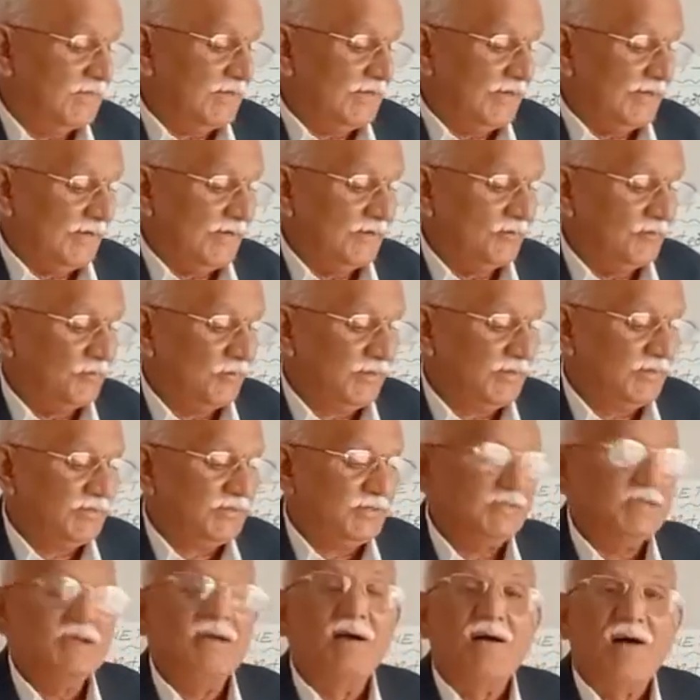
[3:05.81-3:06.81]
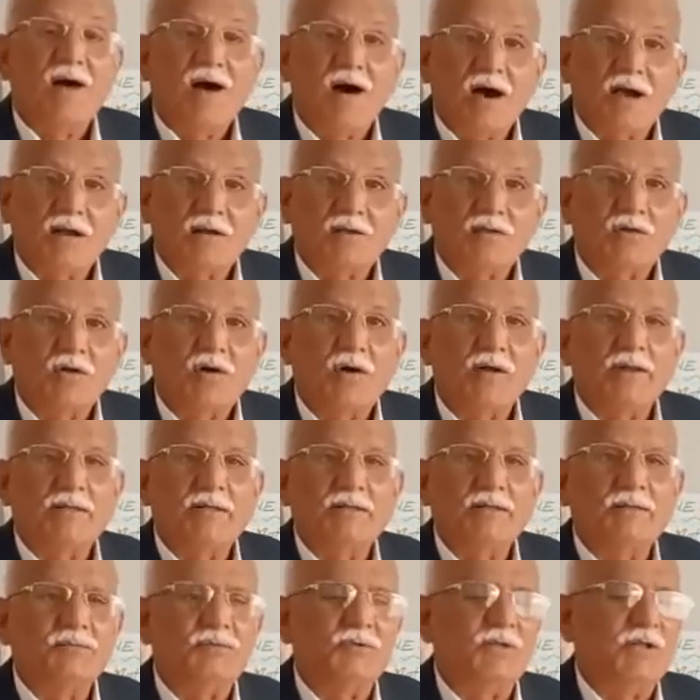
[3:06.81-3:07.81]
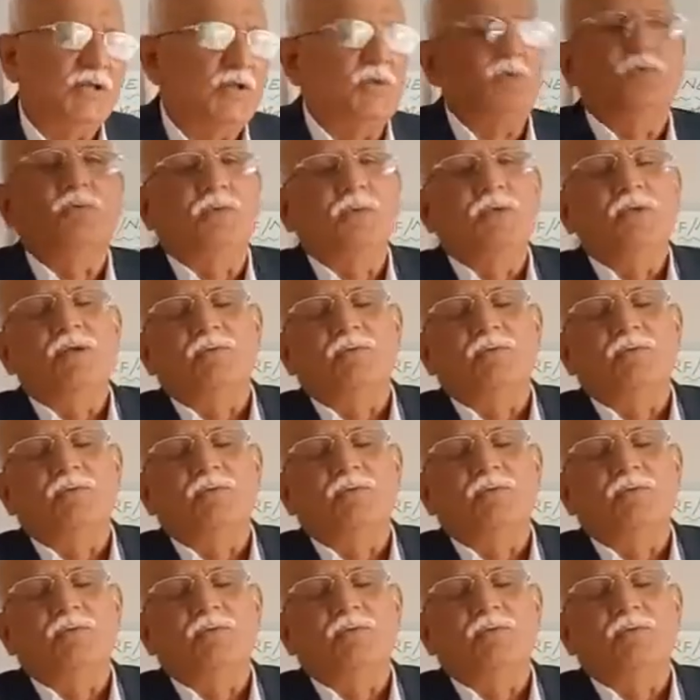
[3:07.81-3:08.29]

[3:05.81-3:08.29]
in which organisms live.